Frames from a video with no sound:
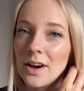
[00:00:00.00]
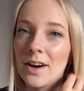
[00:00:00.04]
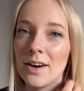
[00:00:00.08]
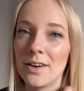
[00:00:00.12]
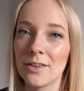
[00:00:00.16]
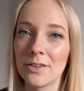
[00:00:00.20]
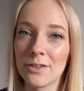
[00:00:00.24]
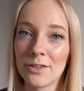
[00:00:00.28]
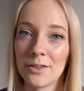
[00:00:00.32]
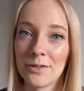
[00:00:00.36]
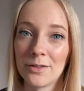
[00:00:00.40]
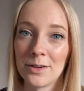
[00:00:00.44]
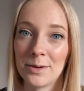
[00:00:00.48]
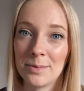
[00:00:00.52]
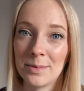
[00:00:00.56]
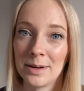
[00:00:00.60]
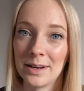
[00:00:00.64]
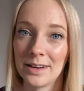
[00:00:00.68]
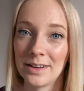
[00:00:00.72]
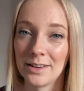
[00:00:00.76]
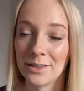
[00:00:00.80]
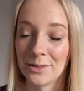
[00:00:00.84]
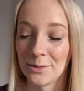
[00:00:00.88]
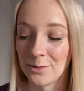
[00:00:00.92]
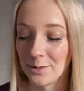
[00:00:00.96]
after I filmed my
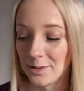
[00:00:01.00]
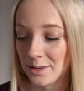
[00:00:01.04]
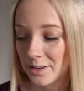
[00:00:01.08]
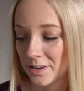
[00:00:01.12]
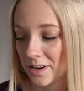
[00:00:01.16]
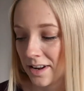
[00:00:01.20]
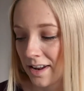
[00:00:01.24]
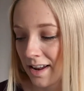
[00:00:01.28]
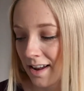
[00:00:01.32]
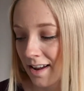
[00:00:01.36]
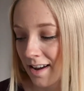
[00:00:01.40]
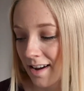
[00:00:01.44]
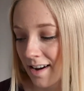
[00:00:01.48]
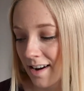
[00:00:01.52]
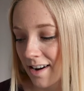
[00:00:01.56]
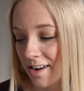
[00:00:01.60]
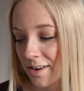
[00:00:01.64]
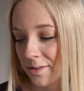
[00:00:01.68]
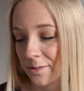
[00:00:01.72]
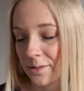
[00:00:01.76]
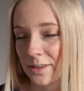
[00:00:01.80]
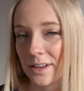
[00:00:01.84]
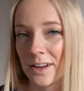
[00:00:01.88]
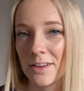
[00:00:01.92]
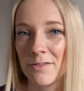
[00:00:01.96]
last one,
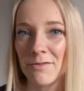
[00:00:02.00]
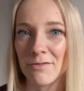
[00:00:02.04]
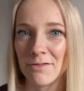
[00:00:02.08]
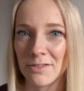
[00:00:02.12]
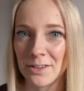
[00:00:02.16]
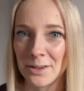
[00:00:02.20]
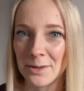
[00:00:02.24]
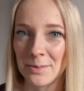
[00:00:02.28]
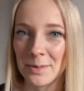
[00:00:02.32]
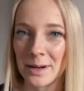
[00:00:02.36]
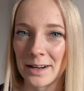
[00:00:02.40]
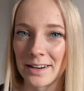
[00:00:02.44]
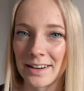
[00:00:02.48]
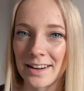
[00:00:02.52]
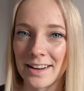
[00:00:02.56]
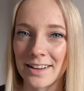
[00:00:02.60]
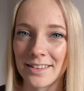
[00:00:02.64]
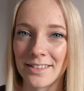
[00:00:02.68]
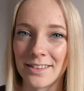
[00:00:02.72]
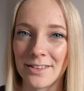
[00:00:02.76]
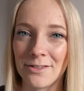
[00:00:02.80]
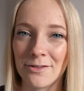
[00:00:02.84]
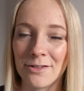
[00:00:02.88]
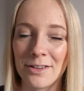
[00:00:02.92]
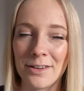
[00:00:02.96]
I was getting real bad
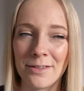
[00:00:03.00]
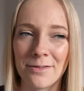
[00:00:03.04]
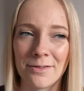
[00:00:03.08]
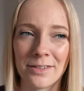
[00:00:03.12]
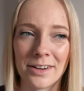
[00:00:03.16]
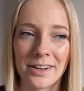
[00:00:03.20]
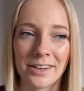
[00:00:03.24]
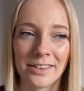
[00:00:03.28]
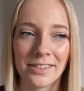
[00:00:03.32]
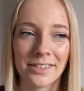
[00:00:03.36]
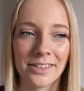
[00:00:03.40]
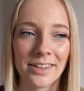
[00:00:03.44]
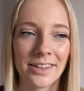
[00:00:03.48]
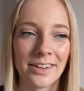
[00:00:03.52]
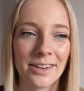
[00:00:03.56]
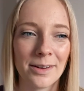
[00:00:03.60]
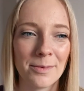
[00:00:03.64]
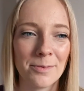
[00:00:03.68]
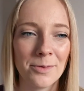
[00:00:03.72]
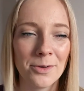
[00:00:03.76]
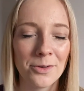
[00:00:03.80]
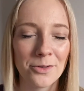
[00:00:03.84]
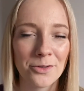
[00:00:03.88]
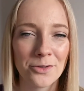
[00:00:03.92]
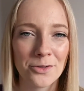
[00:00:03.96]
acid reflux, and
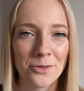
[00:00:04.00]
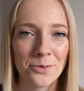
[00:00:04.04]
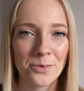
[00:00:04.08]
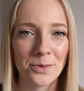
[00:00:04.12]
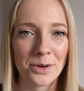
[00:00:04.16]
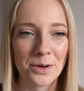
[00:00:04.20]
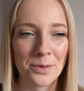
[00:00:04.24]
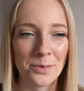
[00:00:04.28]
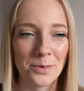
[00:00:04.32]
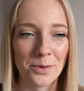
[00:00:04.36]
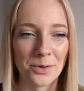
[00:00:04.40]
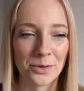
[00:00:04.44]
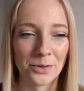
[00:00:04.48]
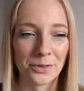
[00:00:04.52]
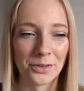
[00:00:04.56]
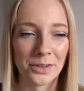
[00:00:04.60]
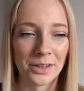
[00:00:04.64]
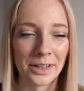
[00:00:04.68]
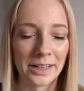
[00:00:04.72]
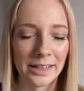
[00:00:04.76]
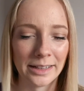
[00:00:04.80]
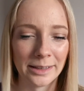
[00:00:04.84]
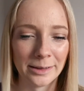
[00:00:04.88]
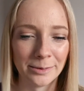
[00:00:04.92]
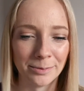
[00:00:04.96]
I'm not sure what it was.
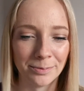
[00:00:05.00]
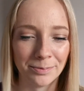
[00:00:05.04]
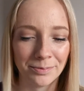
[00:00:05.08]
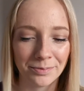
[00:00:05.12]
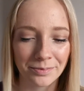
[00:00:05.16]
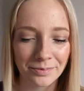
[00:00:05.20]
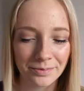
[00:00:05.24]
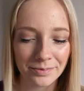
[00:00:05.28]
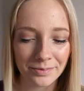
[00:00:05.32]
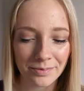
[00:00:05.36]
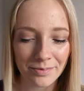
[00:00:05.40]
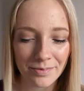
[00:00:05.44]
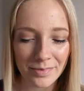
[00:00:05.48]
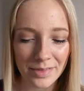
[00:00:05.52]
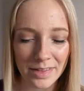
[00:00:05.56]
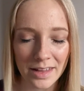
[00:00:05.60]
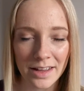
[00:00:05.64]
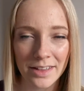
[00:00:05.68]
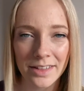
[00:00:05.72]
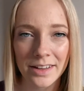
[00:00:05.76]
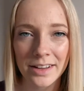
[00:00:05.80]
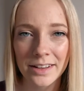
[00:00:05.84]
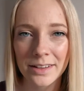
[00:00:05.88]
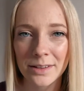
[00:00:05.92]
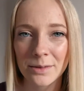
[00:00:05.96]
I
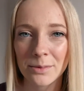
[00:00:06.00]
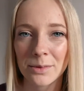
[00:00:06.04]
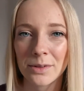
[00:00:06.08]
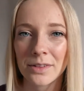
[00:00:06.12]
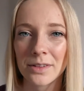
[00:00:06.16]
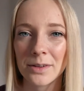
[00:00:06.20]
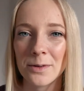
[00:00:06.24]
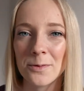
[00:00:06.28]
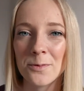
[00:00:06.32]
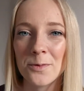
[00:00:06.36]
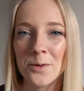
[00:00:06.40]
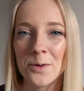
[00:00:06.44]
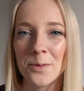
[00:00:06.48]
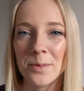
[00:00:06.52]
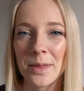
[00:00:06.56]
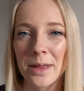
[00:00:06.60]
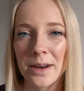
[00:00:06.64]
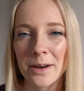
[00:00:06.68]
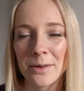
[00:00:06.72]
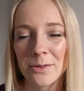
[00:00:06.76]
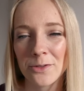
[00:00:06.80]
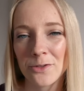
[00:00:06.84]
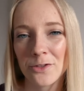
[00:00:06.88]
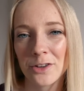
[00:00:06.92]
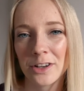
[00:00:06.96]
think because it was still warm then,
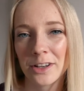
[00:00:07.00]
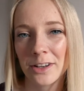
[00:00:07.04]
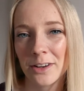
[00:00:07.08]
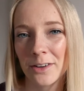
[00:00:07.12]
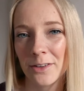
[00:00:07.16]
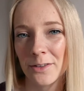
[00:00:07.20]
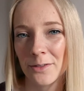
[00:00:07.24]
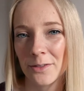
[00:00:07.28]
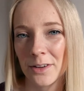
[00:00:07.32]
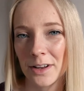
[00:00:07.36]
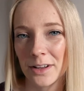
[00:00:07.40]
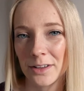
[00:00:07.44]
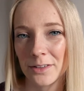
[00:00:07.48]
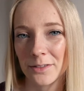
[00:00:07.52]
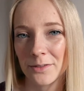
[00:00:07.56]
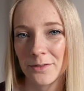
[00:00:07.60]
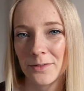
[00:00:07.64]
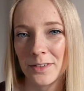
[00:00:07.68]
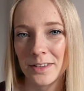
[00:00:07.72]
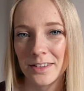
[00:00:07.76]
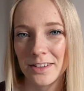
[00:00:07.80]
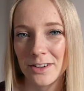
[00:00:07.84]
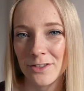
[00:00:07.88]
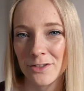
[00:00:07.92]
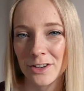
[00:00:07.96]
I was drinking a lot of like
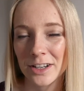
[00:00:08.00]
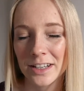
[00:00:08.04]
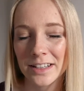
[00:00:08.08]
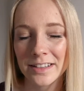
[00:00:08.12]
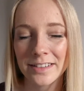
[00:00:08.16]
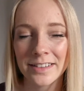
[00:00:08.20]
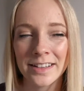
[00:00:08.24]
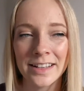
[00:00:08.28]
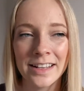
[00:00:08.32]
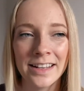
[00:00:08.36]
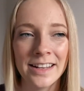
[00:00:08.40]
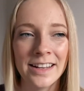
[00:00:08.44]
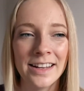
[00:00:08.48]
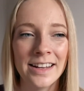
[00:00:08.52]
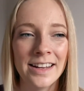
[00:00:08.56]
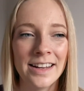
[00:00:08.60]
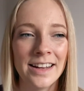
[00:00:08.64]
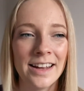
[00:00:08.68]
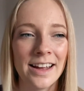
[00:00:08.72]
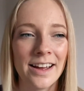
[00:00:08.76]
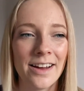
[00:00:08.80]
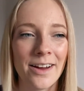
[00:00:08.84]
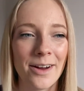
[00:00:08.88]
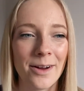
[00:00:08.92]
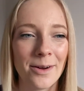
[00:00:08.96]
fizzy drinks.
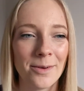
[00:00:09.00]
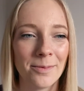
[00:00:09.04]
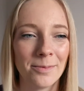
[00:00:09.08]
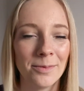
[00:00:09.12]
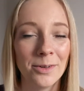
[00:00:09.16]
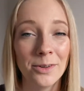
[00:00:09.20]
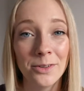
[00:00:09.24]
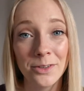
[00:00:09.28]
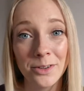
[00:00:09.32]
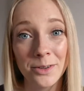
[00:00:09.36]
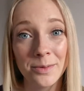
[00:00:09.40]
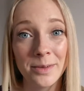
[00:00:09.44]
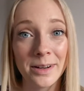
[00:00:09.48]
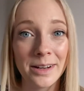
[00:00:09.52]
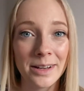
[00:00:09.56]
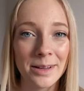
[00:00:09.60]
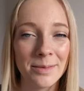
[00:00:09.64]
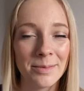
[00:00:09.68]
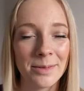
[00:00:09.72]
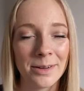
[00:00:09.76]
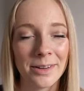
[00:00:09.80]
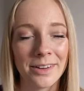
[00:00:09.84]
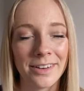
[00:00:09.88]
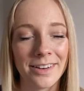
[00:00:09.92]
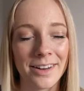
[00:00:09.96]
Not too many,
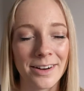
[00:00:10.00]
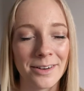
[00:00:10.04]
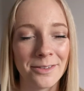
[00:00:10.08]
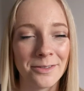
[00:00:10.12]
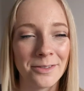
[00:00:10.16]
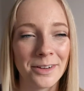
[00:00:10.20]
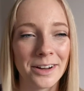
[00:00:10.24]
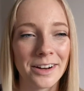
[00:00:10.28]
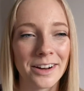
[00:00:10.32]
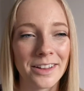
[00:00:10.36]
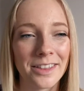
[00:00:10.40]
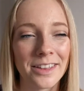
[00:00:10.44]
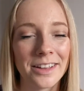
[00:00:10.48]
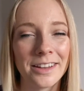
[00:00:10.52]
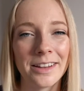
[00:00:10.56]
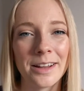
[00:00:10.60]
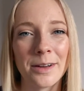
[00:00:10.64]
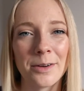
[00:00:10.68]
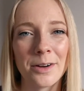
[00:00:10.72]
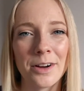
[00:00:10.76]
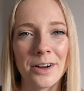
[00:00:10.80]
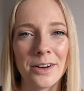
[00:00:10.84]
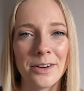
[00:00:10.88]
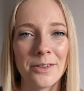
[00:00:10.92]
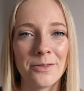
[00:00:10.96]
but enough, and I think
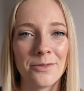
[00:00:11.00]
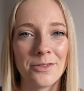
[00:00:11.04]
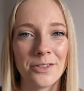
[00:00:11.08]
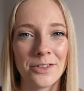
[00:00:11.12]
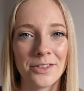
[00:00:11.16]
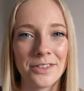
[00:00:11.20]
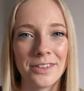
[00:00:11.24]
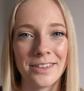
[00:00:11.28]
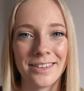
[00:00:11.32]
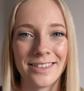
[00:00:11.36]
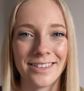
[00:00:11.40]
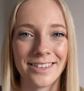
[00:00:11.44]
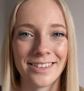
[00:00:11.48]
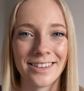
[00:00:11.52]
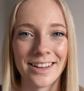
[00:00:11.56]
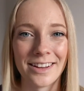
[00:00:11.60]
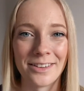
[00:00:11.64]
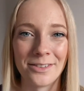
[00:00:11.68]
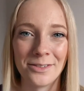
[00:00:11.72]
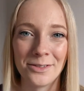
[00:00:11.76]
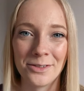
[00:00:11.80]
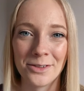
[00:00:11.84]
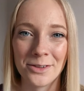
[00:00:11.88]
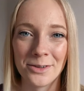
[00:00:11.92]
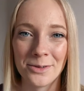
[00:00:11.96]
that kind of just didn't
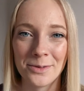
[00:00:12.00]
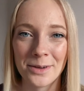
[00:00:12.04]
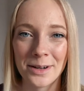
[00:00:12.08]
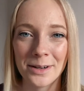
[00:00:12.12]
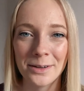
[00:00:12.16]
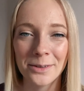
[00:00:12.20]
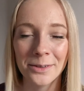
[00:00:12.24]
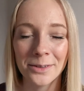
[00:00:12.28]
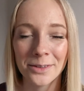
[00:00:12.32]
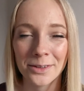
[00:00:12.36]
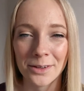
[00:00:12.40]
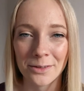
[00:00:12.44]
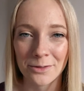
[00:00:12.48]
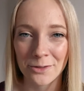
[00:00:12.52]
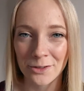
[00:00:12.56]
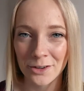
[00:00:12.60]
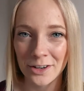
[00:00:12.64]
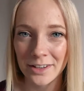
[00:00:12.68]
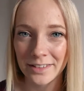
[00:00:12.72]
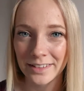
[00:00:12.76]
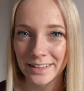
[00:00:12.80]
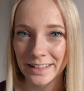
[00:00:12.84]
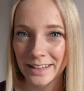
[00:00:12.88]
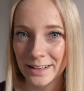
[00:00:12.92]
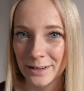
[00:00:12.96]
settle too well. So I've
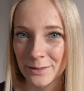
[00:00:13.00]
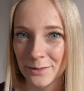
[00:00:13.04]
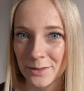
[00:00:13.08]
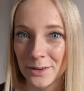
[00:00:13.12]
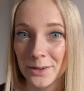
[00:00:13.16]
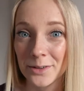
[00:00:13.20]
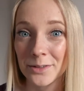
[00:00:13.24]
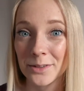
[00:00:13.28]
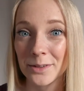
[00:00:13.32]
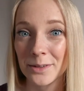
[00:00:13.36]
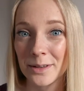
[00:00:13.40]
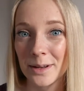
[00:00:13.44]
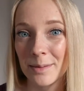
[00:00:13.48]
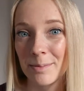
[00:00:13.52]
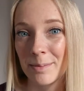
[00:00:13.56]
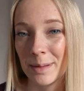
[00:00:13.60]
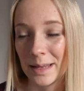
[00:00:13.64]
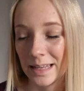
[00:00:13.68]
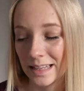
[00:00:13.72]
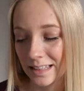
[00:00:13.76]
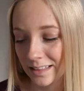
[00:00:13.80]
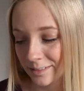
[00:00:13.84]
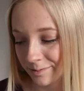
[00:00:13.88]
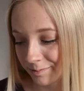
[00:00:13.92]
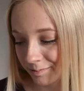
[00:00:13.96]
tried to lay off those a
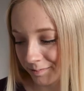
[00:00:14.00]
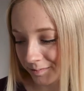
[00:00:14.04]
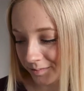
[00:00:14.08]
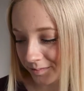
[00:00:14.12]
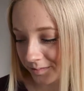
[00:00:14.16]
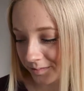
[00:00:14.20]
bit,